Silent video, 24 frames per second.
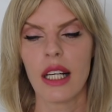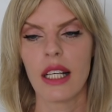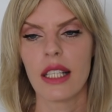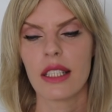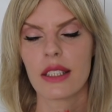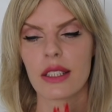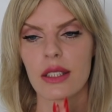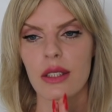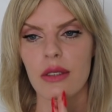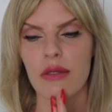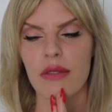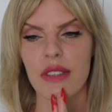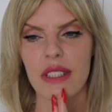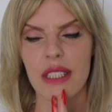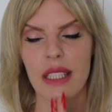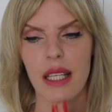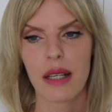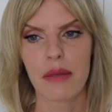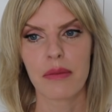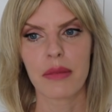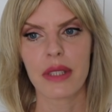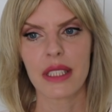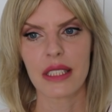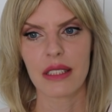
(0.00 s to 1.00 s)
So the
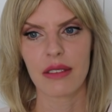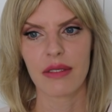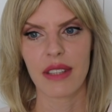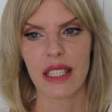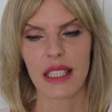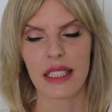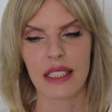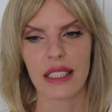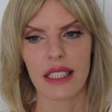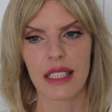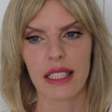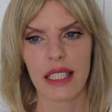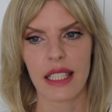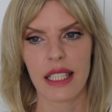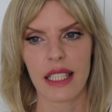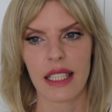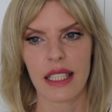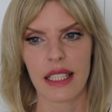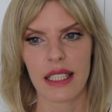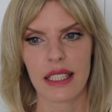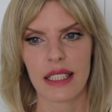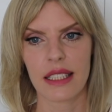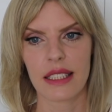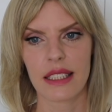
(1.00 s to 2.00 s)
number 20
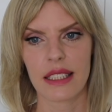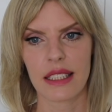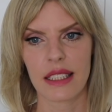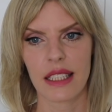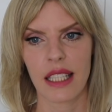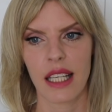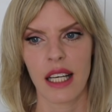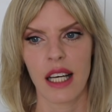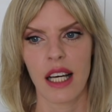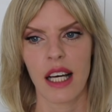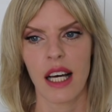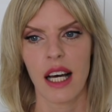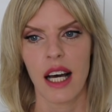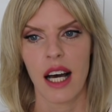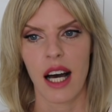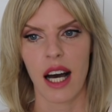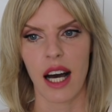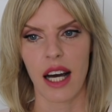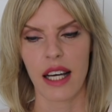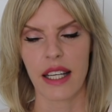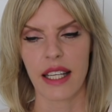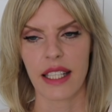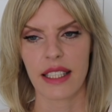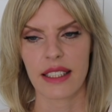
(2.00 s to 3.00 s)
is
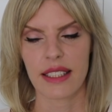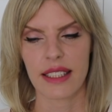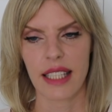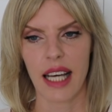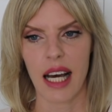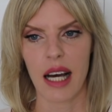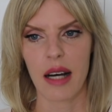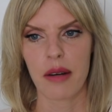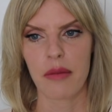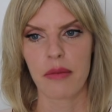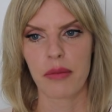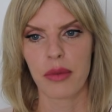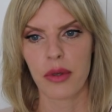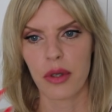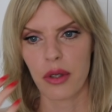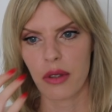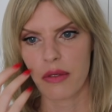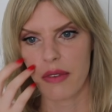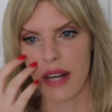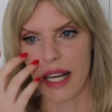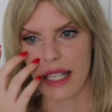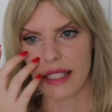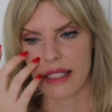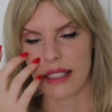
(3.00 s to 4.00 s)
an example
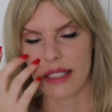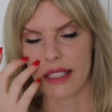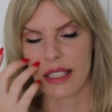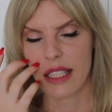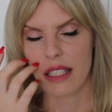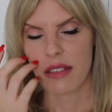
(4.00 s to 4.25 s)
that's